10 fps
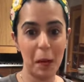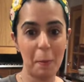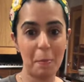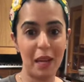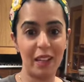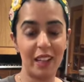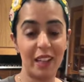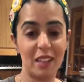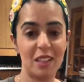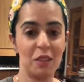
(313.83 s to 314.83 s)

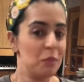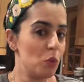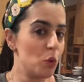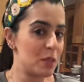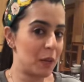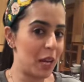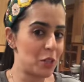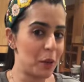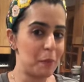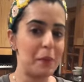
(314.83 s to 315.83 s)
mayonnaise or some ketchup.